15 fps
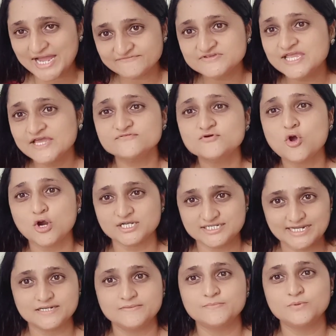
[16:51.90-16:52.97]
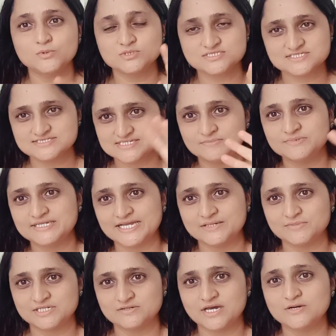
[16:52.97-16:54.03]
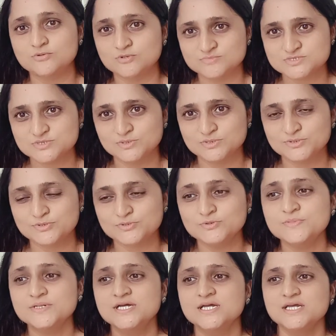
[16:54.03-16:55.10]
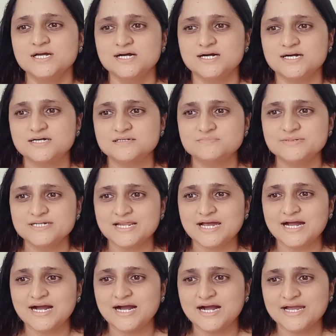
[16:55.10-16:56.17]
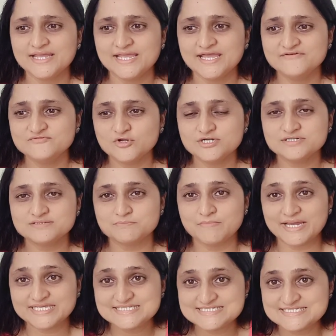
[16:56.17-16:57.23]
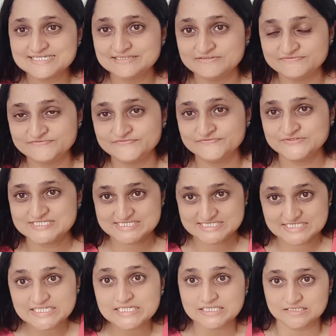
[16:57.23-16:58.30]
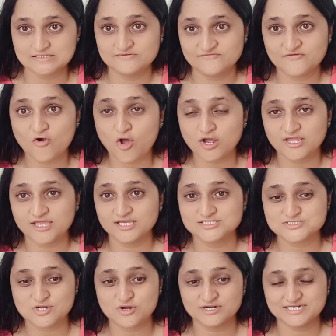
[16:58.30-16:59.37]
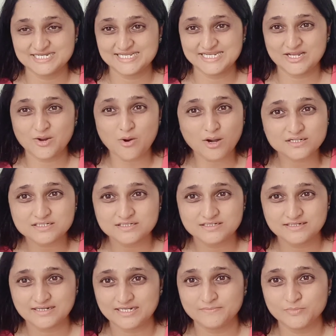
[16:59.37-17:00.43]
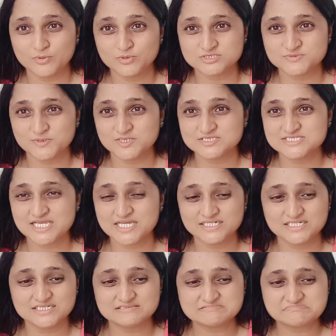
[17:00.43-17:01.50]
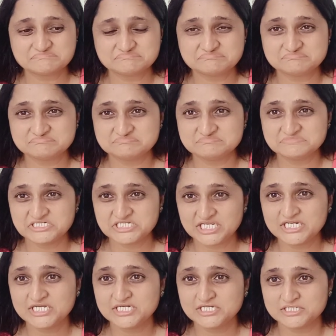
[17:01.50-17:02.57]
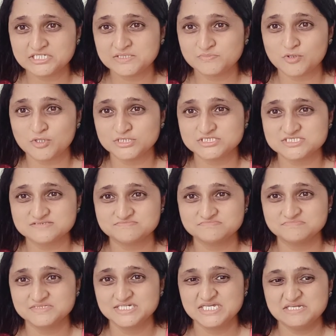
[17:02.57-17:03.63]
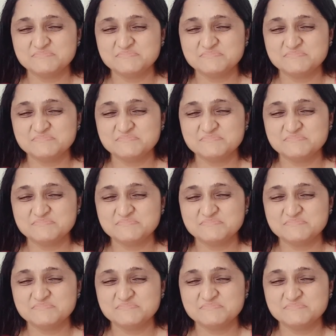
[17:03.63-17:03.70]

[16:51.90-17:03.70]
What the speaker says: have caught tadpoles sometime in our homeschool group, but I have not myself seen frog eggs or caught tadpoles because they are in a really dirty ponds. My